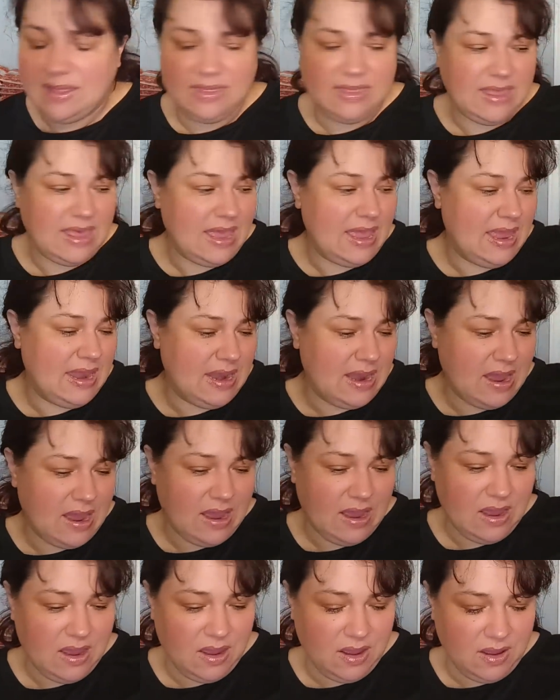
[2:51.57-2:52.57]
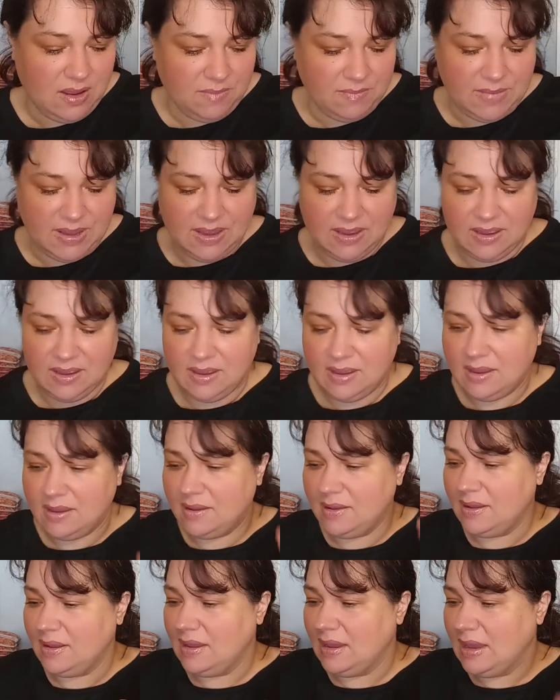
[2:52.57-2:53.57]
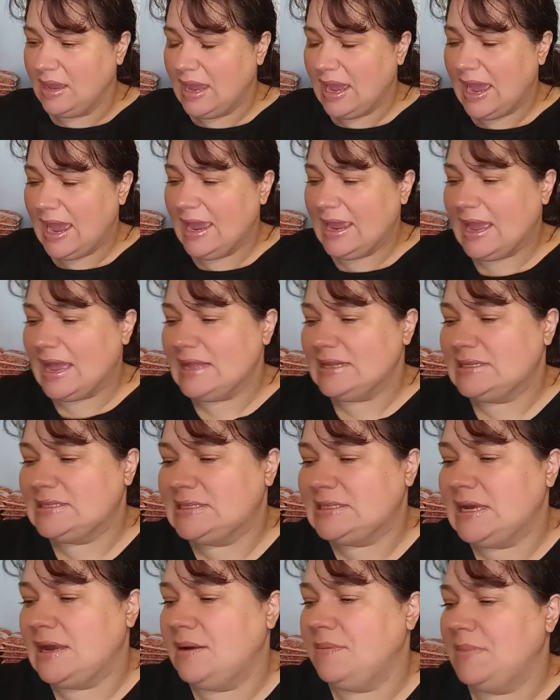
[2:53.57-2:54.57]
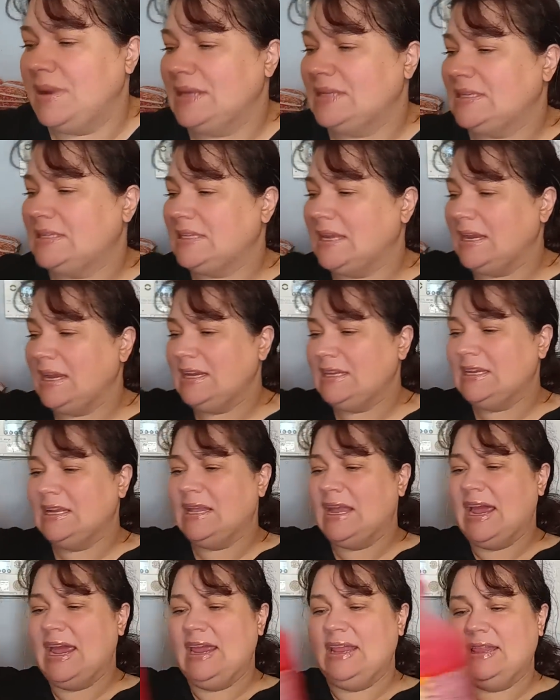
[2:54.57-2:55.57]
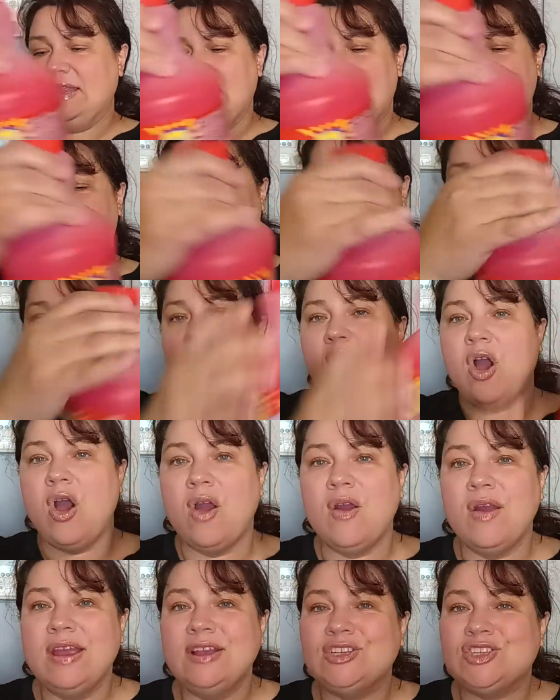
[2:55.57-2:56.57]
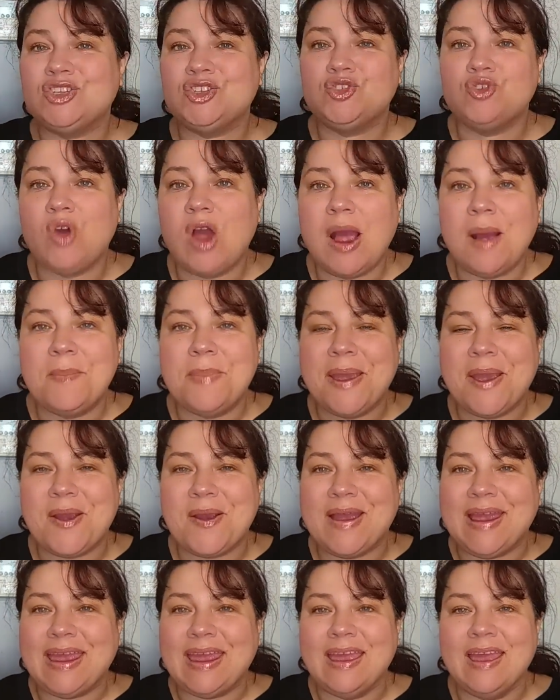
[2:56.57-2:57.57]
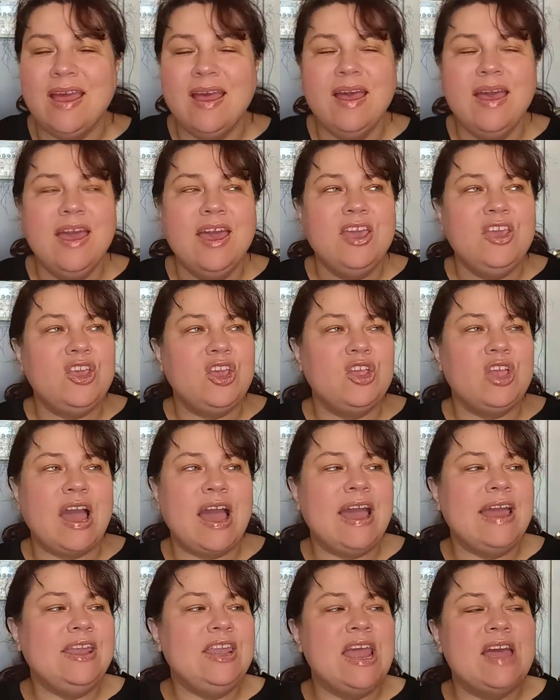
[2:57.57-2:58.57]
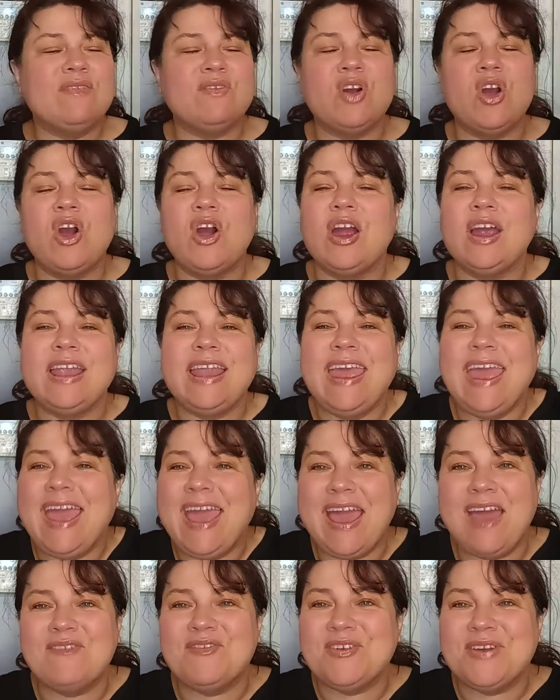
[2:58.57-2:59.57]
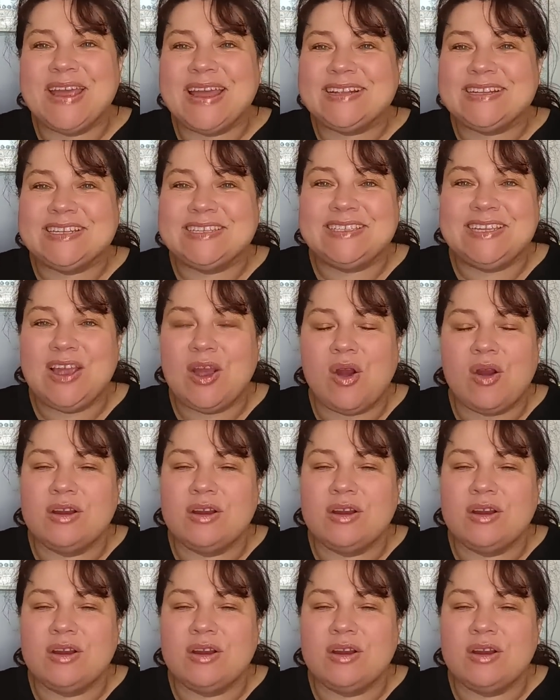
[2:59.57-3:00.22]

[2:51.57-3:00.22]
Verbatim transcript: Then I got some Sunny Delight. They had orange strawberry. I never hardly ever get to see